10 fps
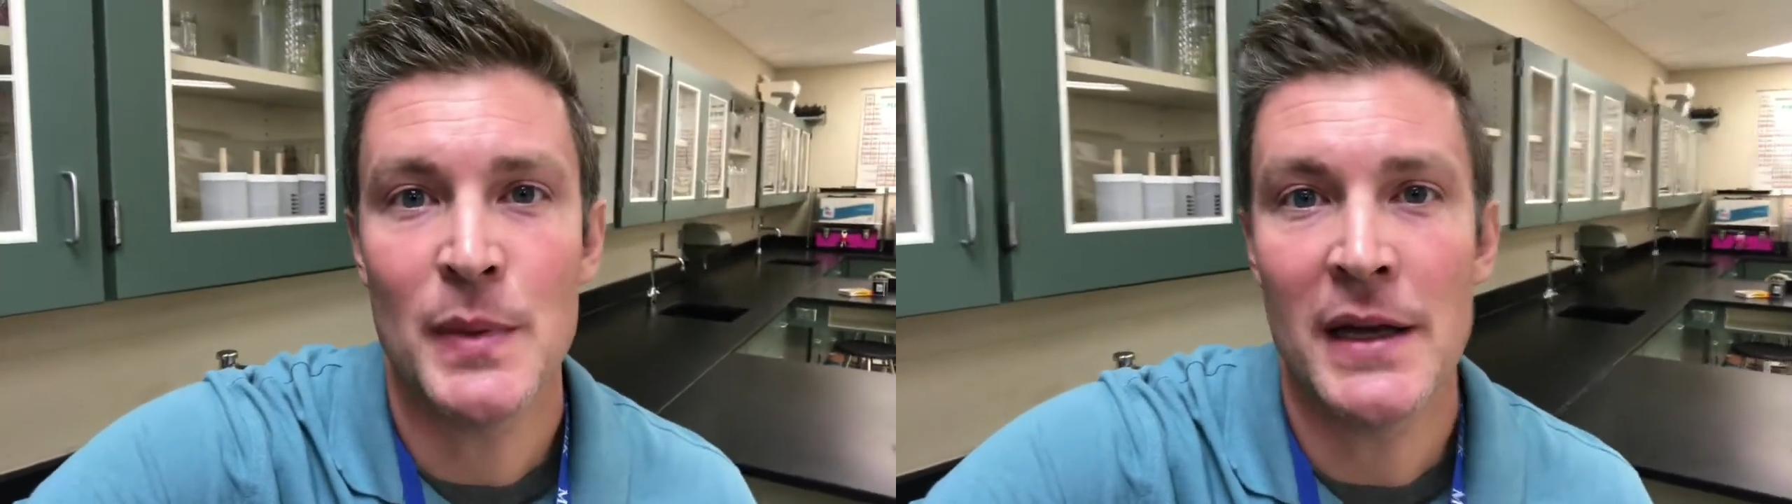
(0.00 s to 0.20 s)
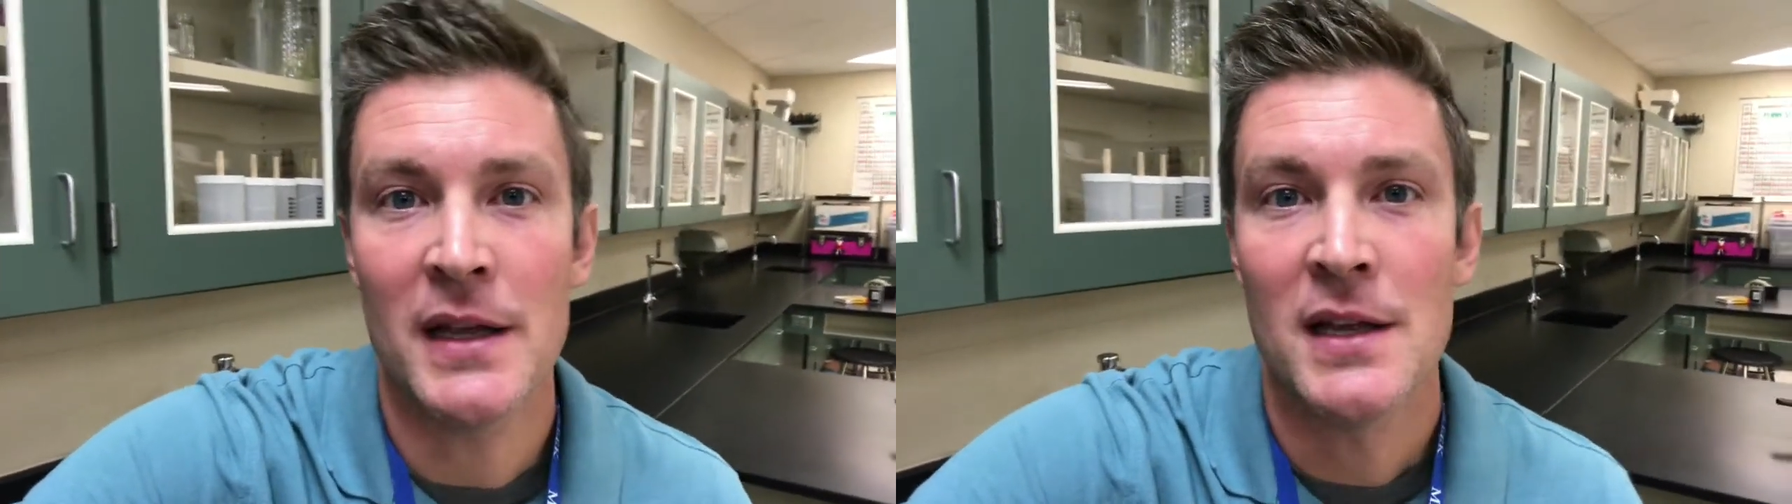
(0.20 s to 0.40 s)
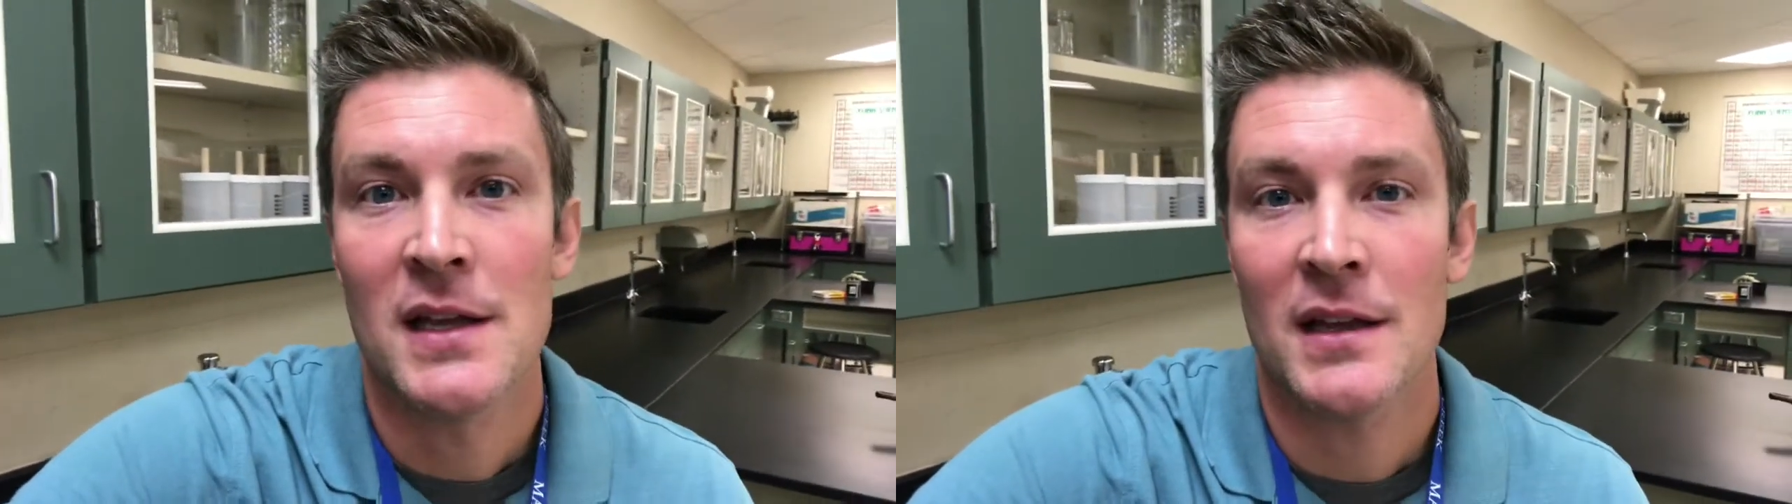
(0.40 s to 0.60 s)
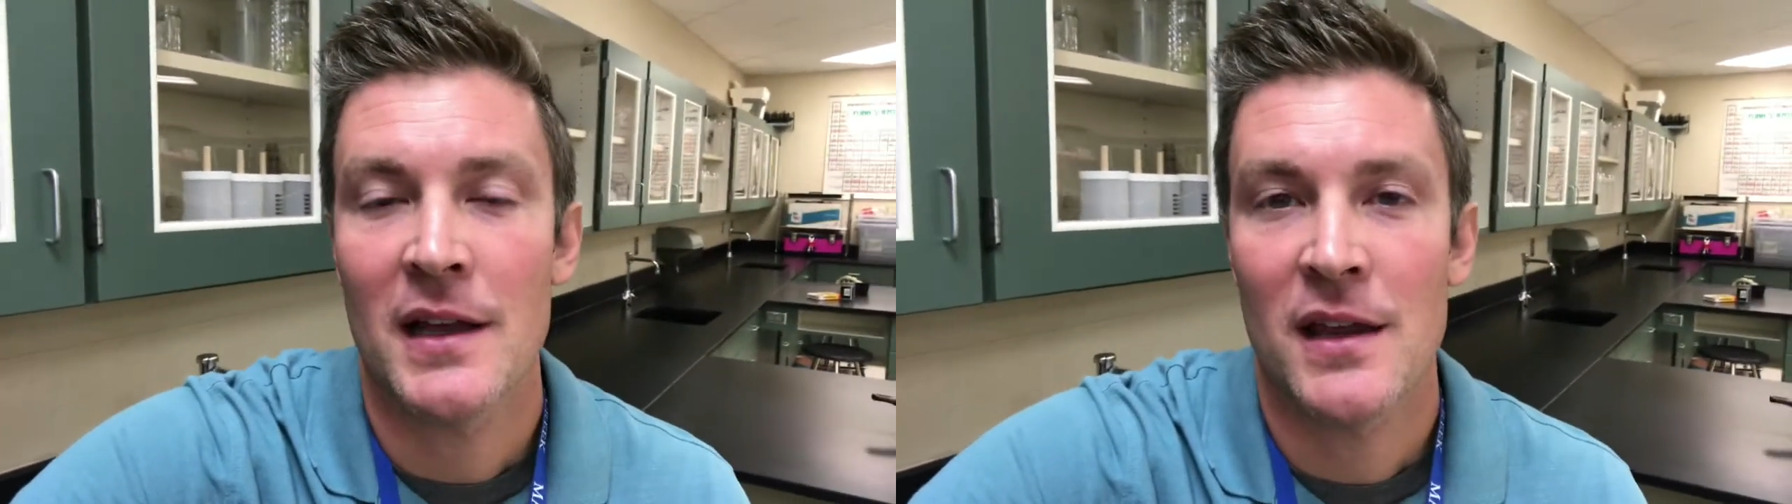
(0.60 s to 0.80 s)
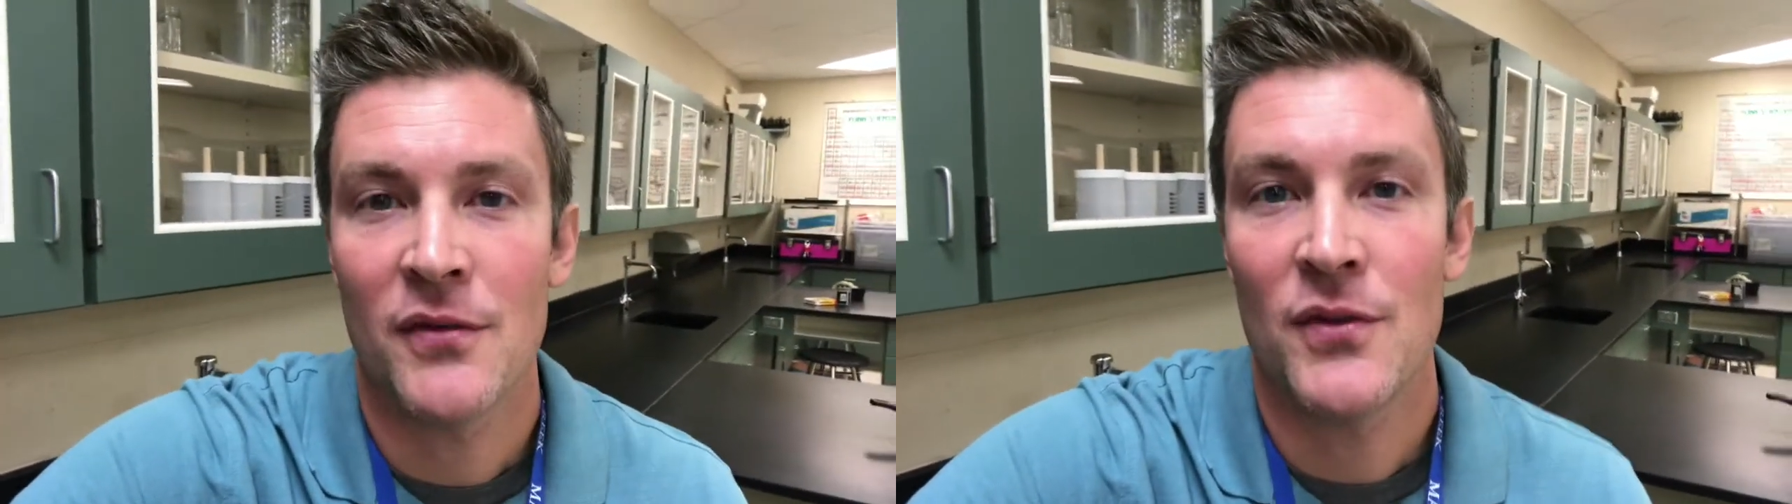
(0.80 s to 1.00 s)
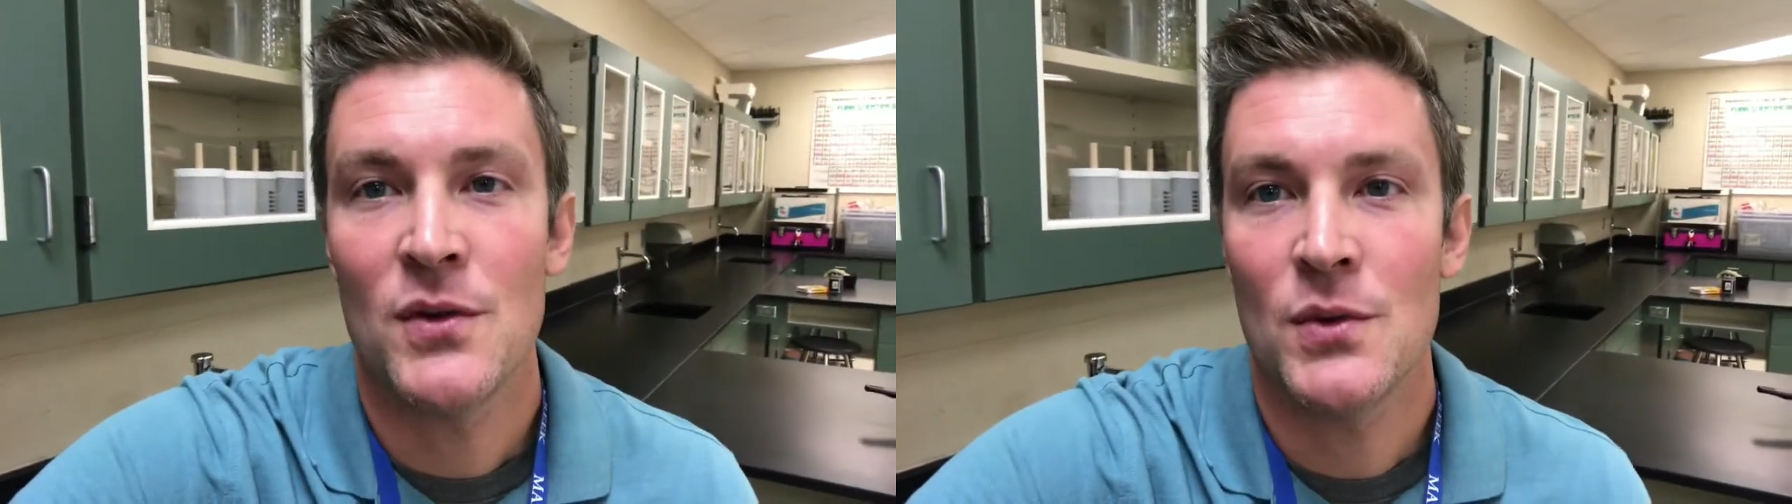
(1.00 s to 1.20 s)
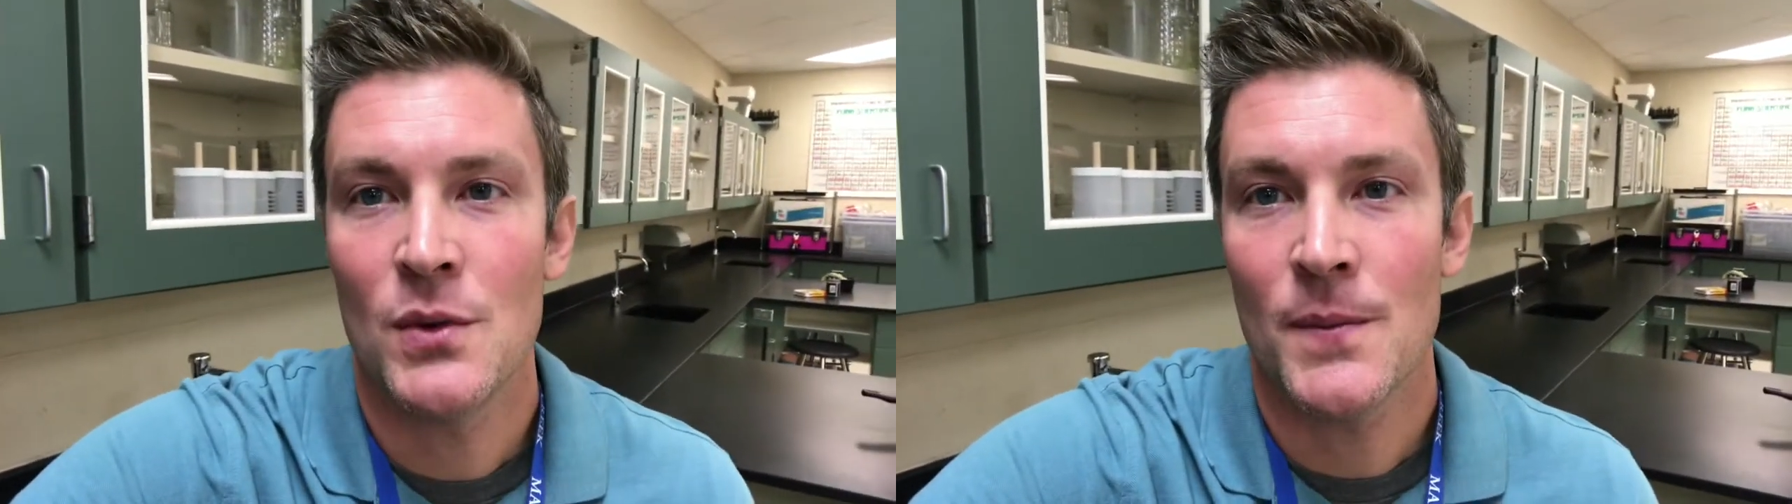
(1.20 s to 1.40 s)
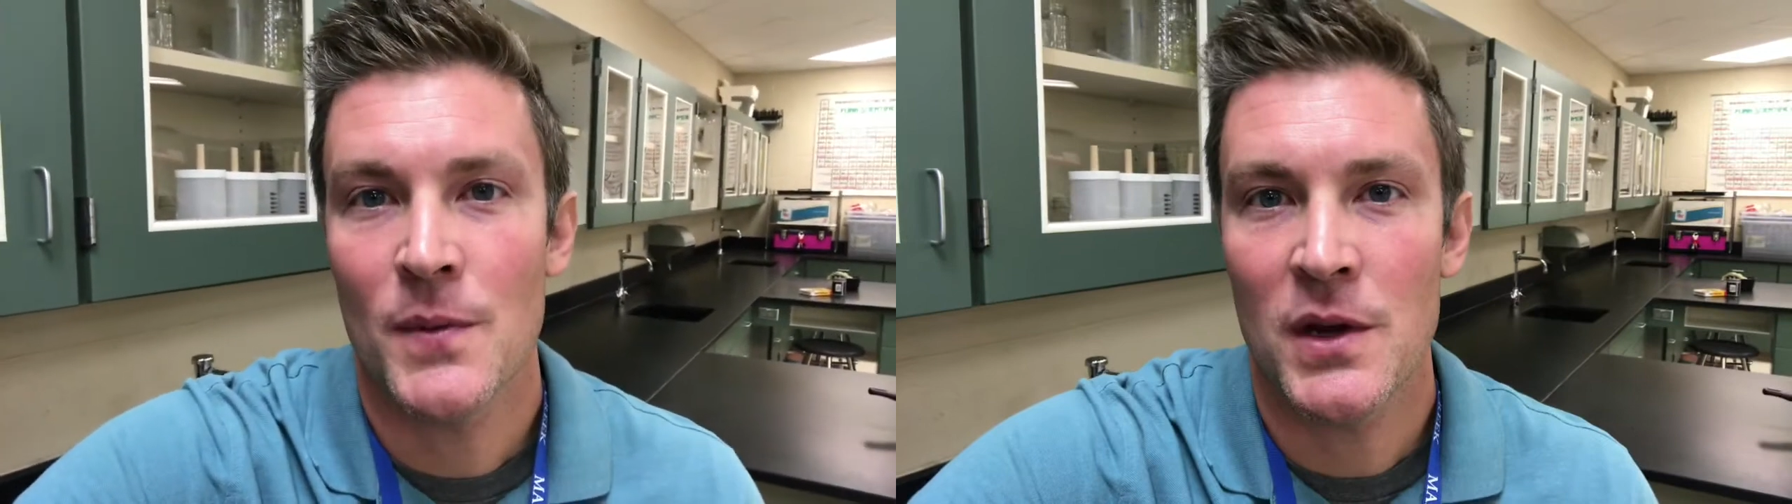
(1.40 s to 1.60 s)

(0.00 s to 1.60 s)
but like if you,